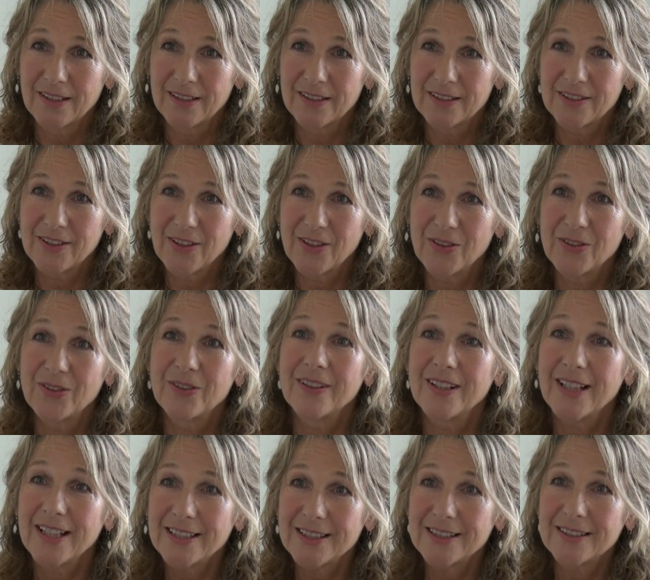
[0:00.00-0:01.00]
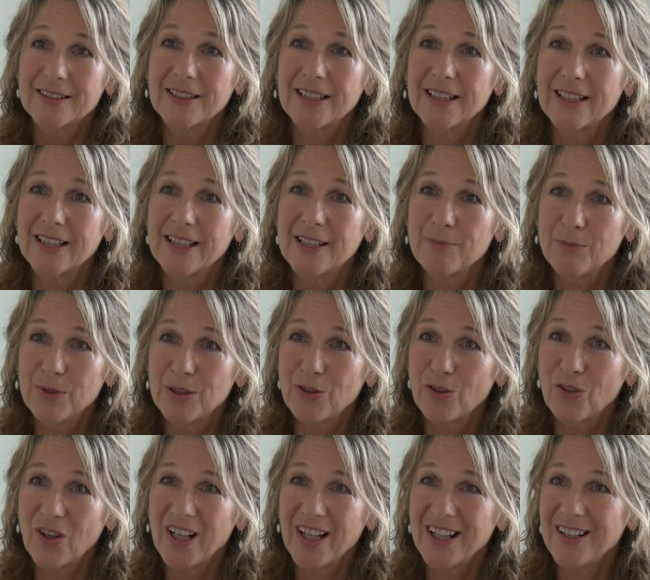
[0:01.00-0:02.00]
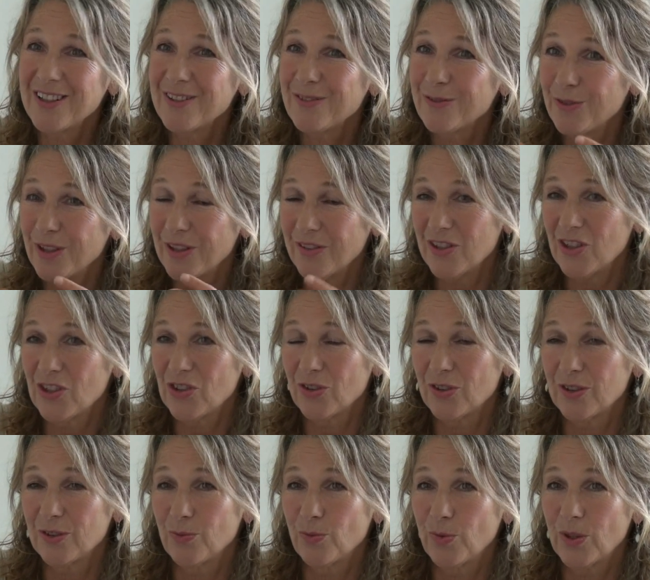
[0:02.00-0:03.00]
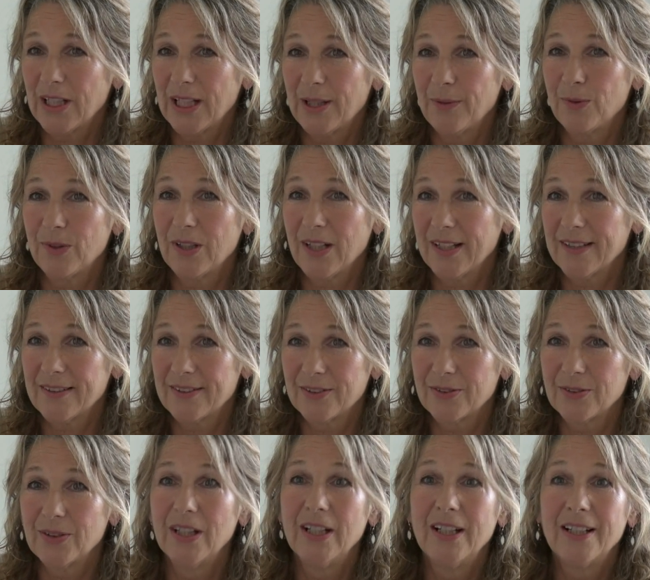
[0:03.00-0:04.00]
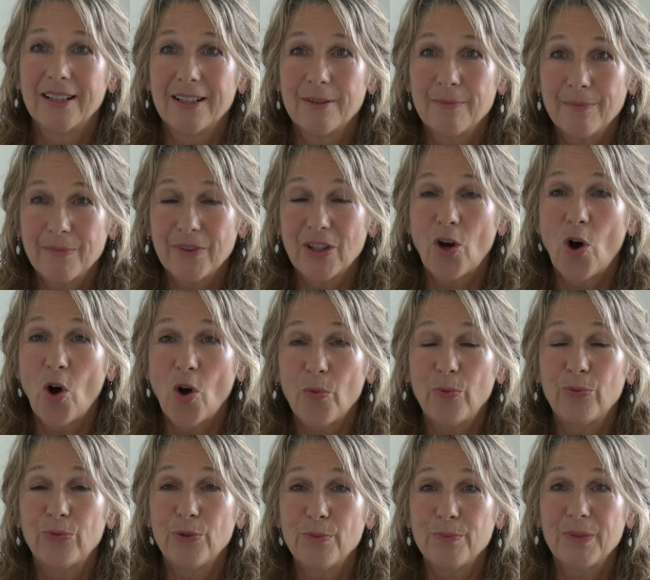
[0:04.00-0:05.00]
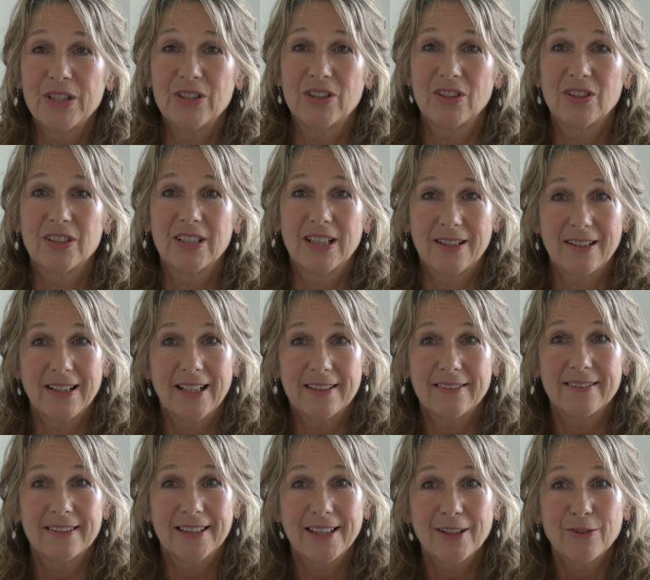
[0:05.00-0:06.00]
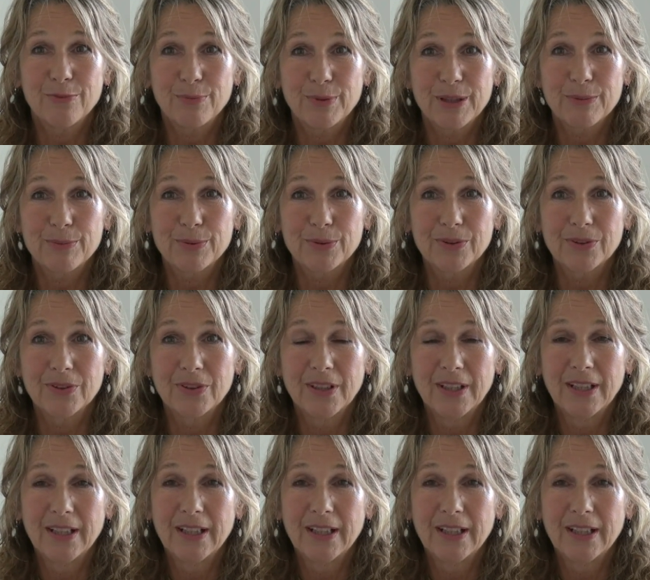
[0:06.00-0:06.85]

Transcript: So that's, in PRI, very short, what I would like to, the hopeful message that I'd like to give people